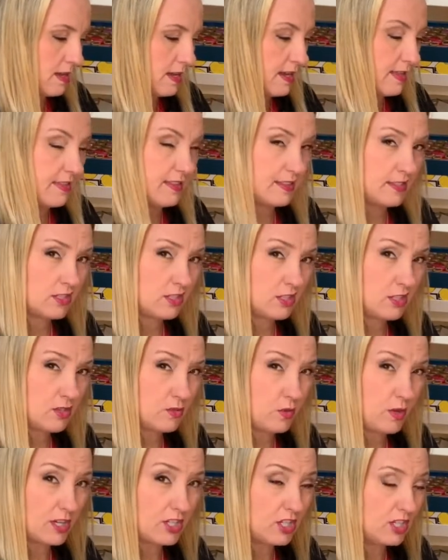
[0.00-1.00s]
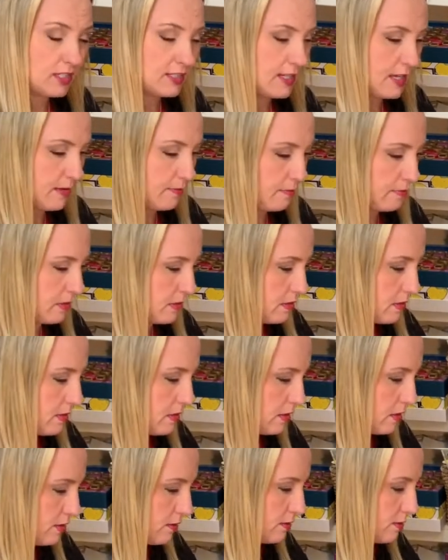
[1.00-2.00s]
And this is just washi tape, but you
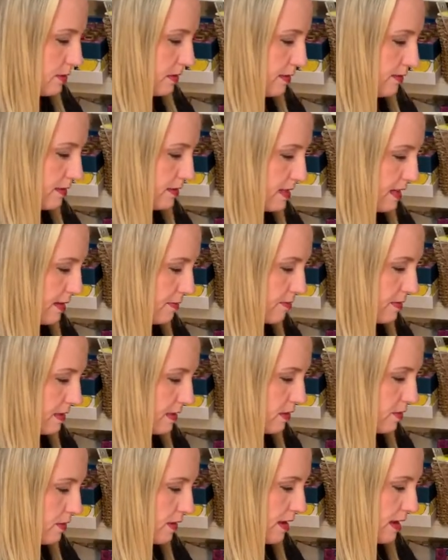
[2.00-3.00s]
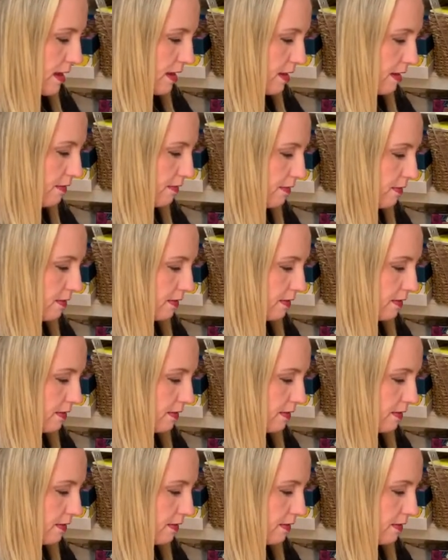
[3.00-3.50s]
can use whatever tape that you have.